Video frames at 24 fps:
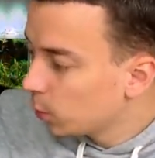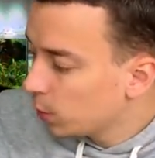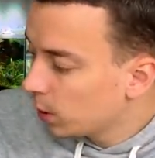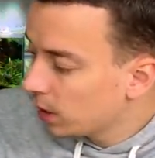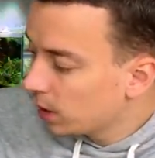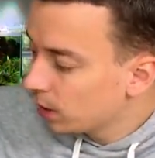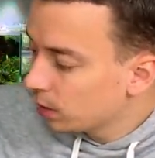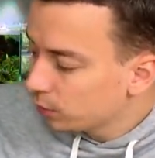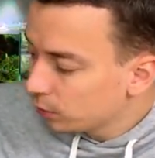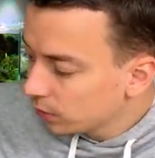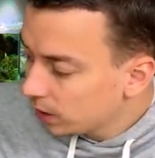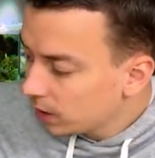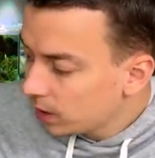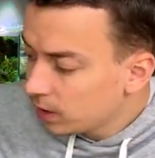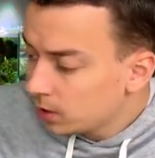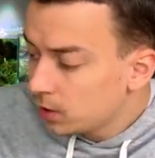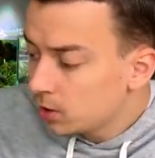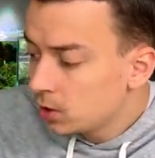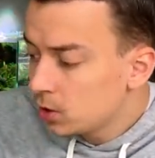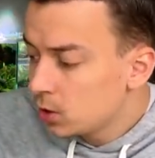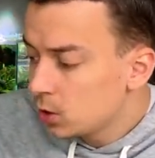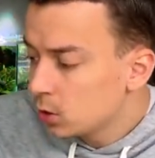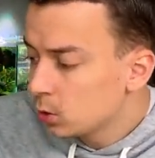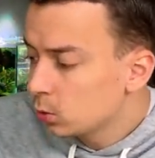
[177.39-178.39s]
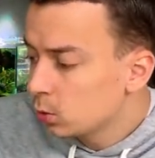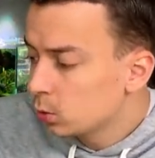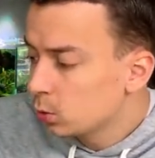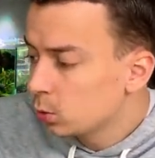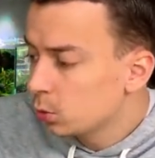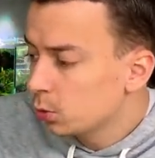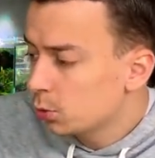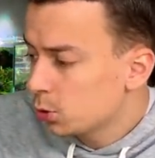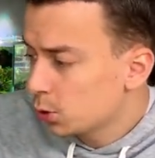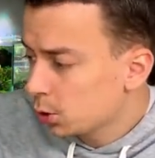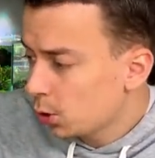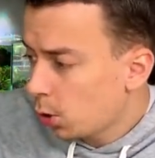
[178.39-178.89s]
We have a CO2
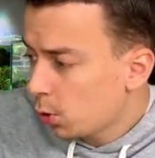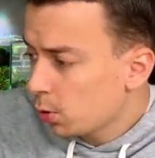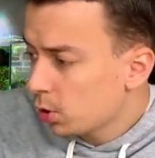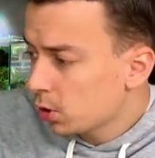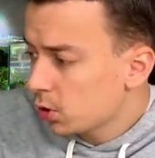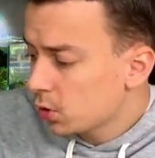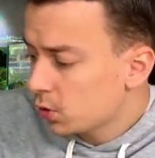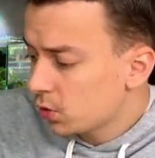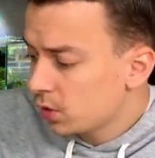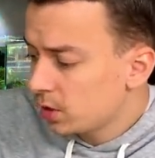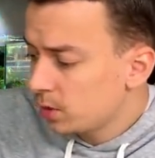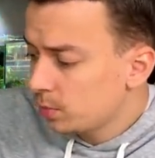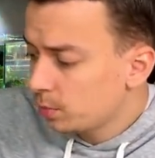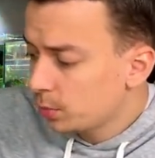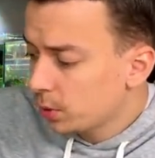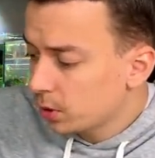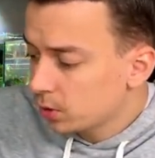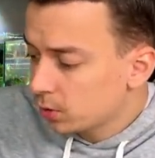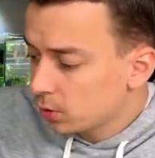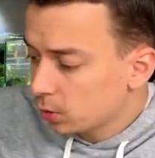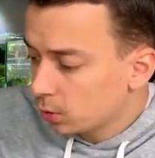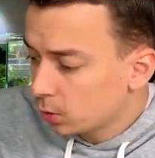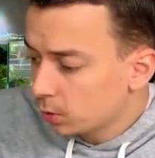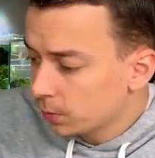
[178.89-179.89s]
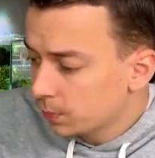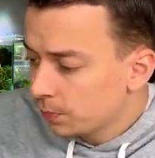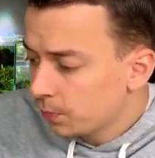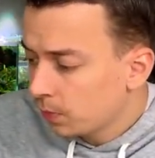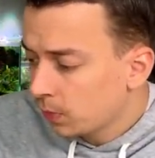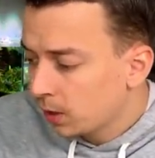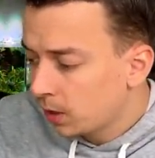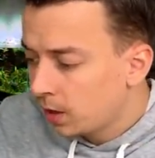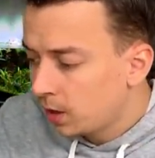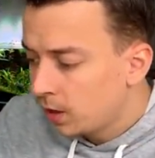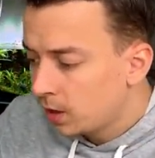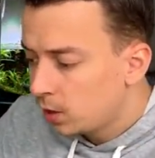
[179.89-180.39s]
SodaStream bottle.
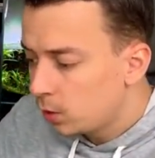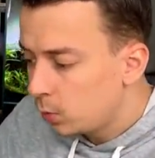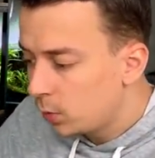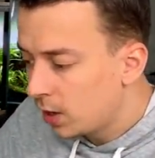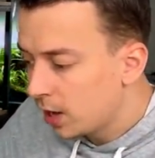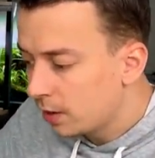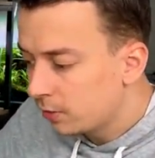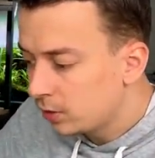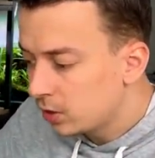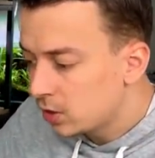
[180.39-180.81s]
We have the